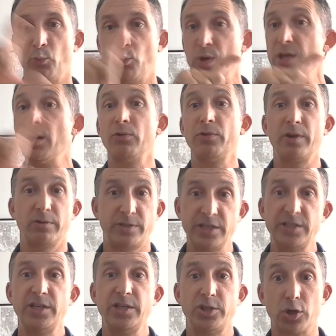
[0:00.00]
We own their
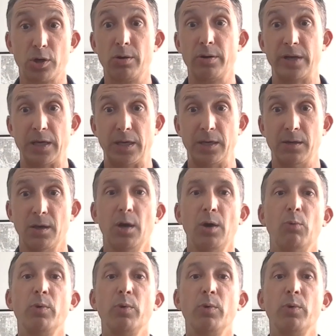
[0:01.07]
DT journey.